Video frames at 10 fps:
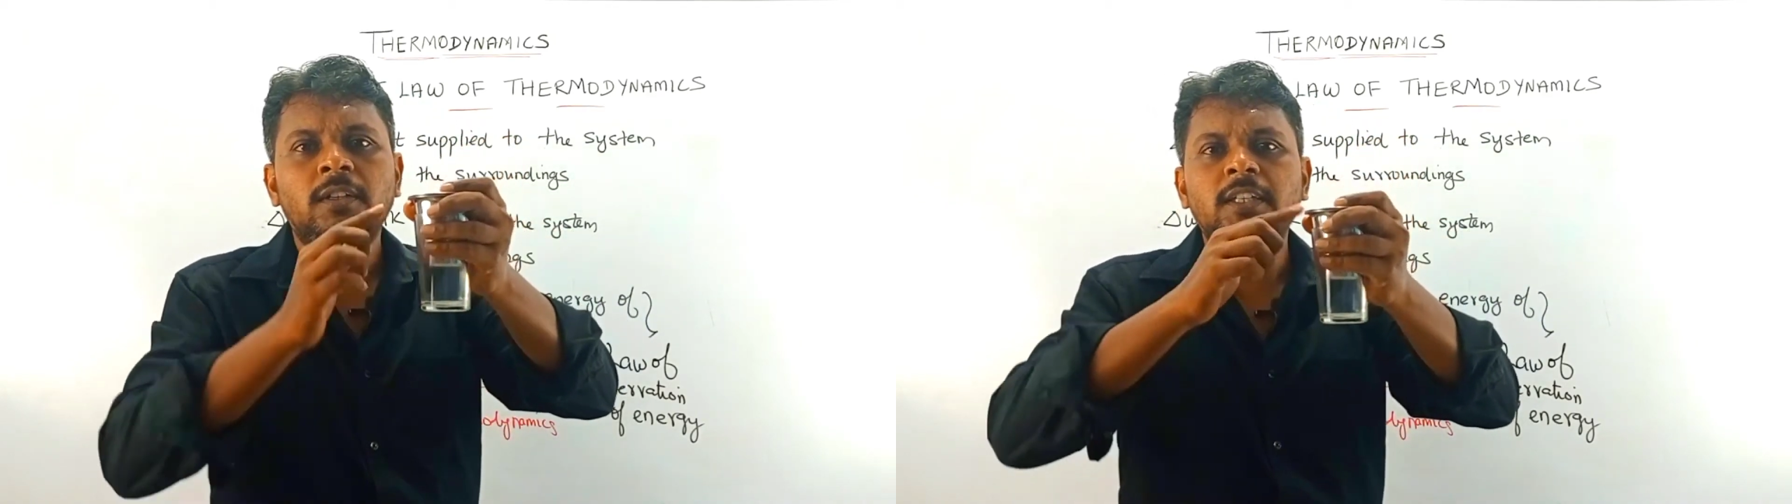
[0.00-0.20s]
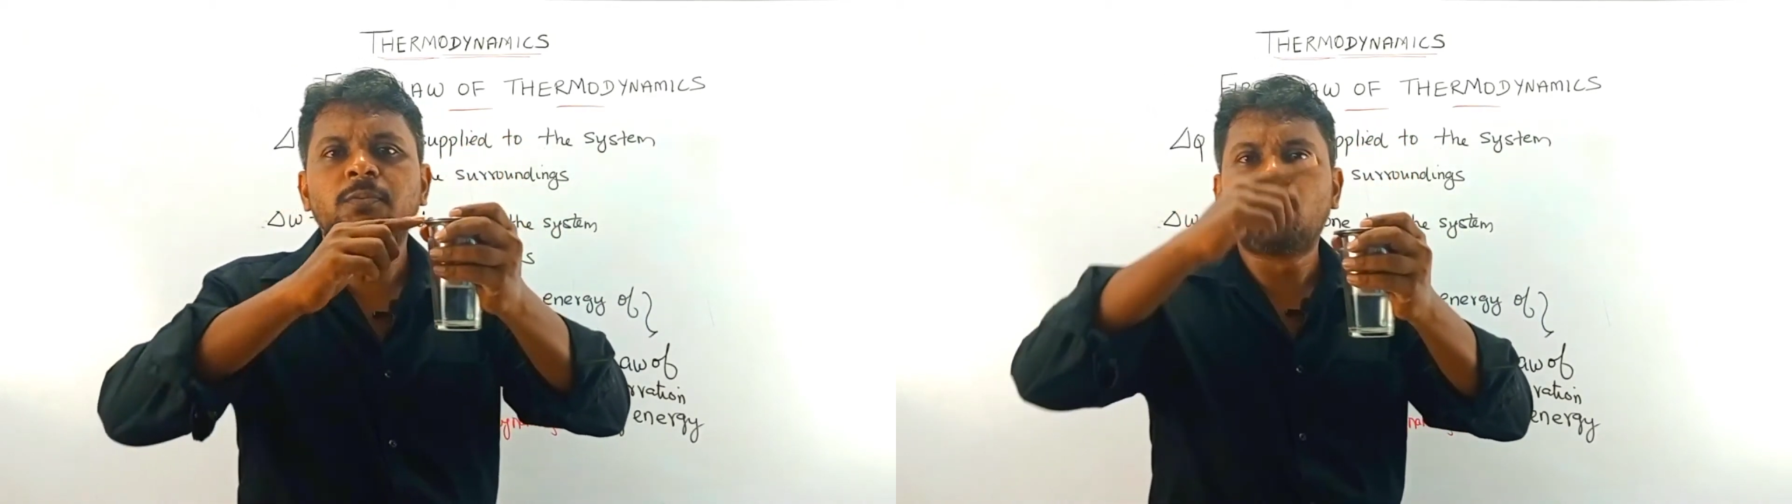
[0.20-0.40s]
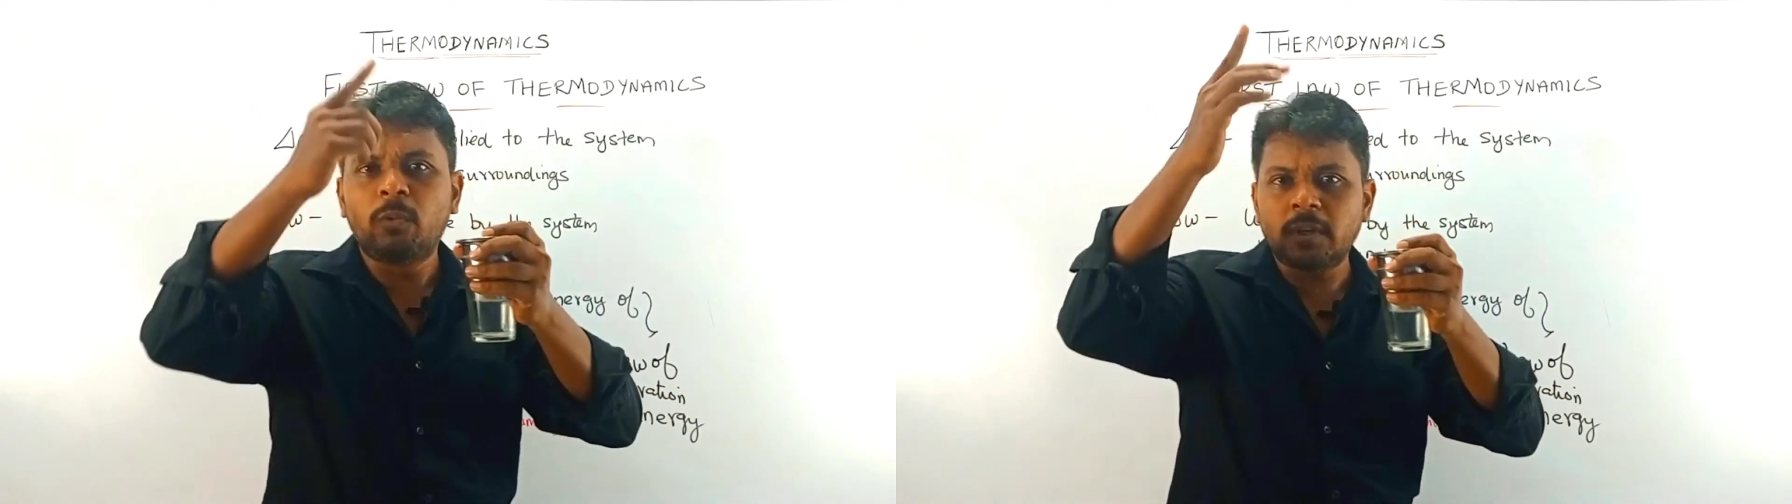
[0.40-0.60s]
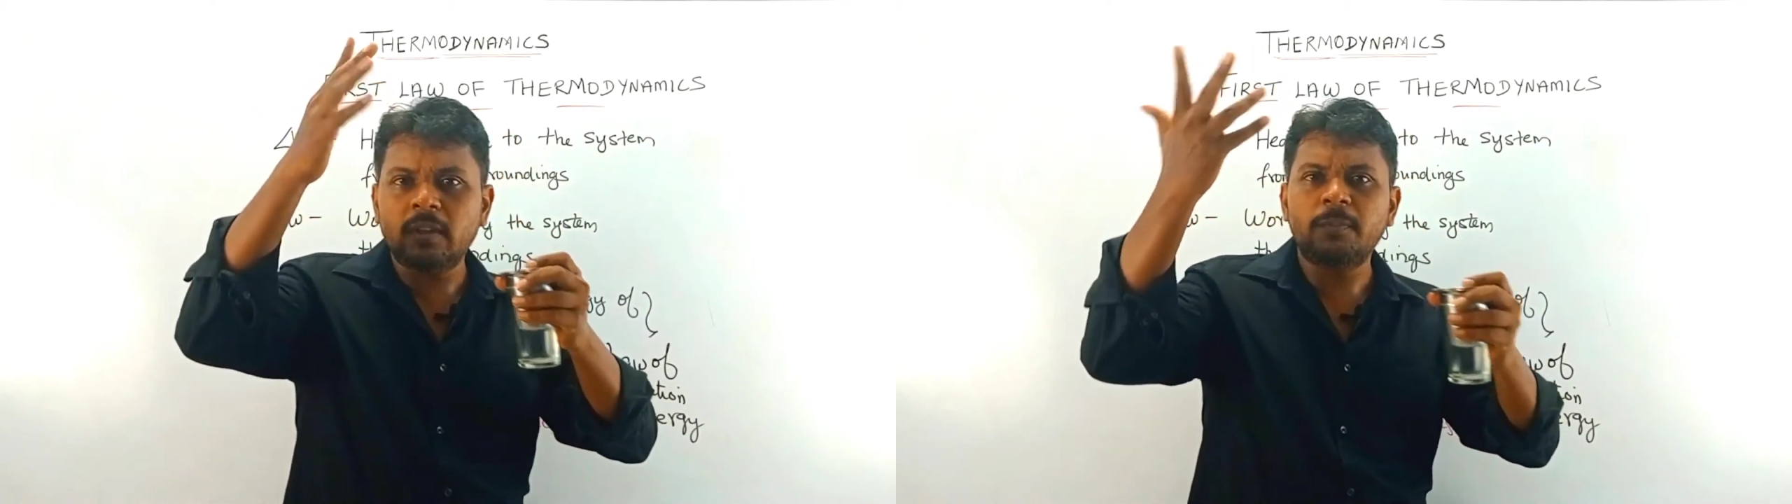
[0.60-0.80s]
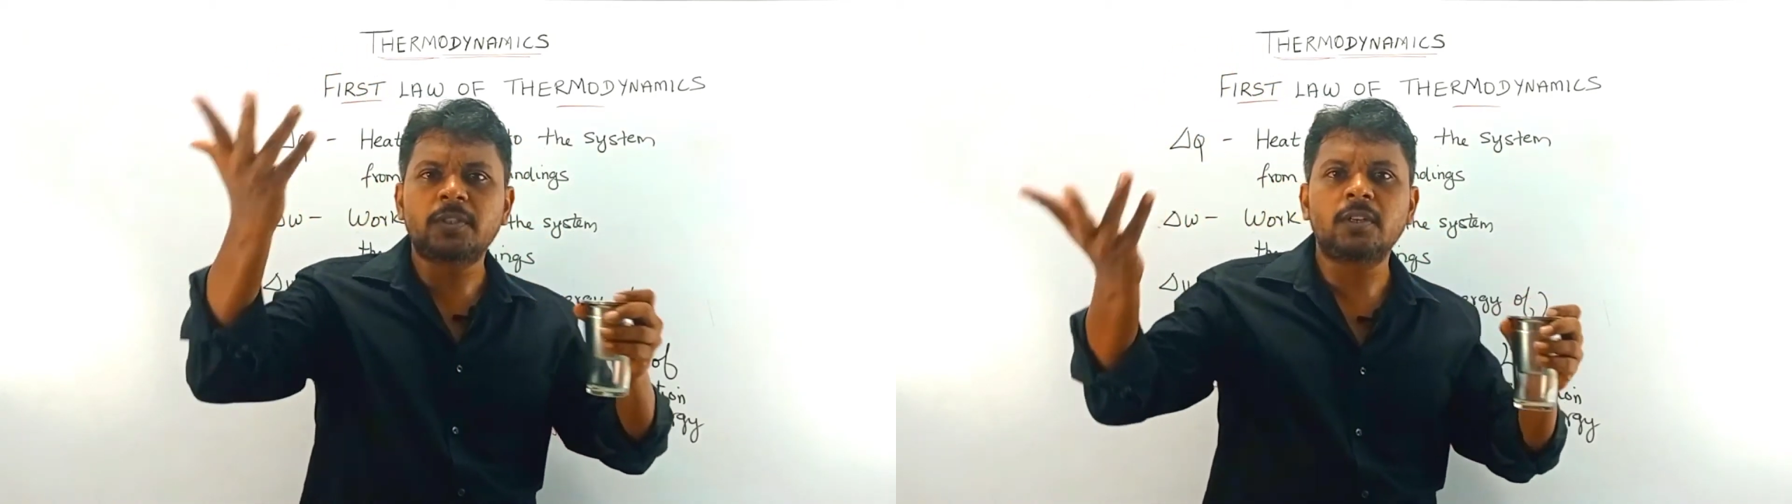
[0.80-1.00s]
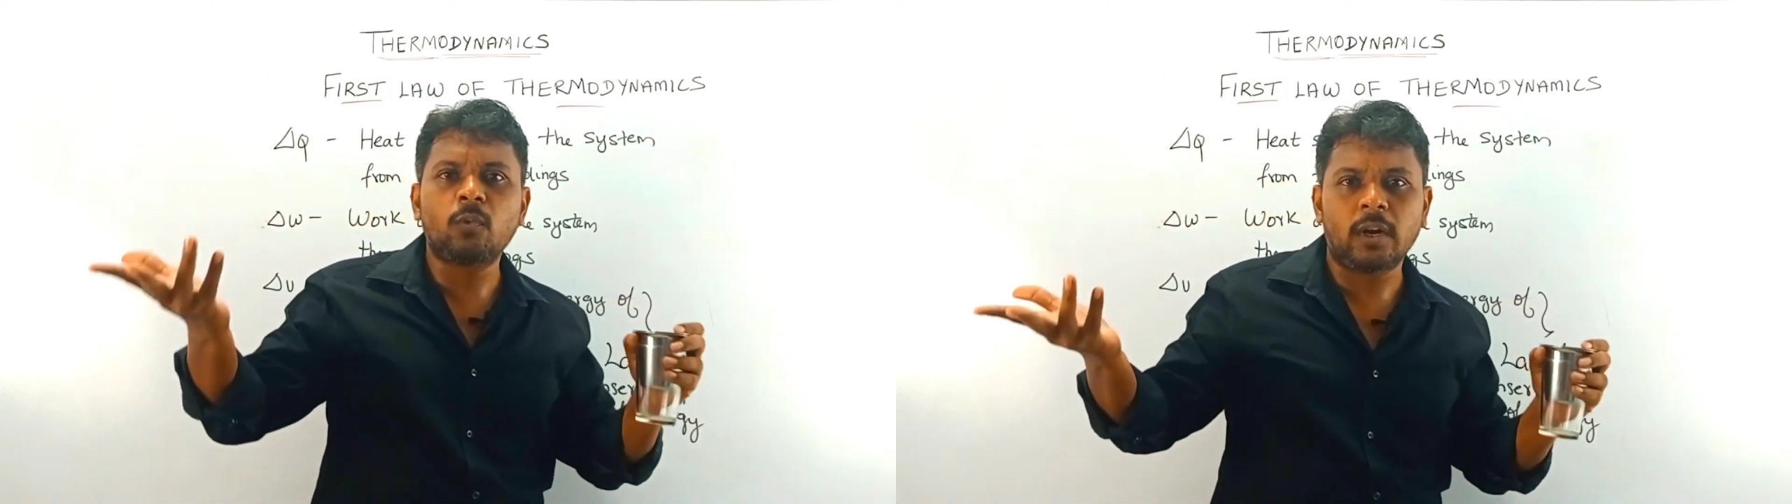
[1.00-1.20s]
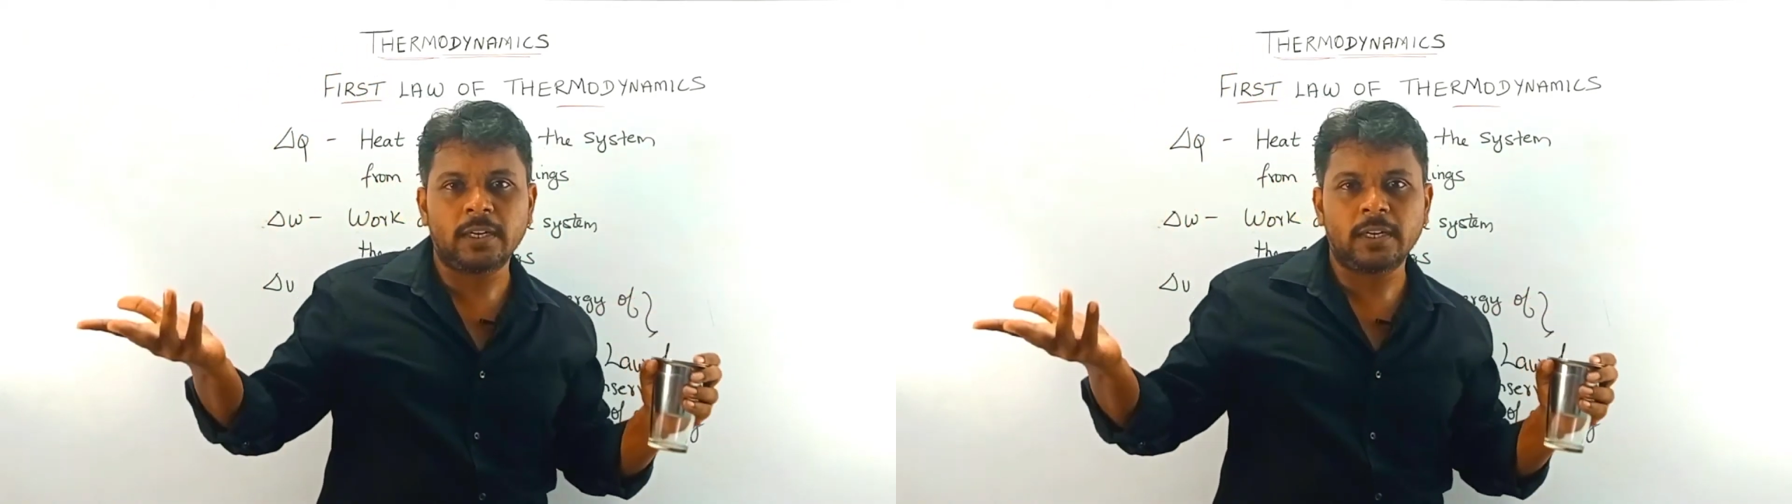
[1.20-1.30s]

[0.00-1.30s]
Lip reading: this movement of the piston, what?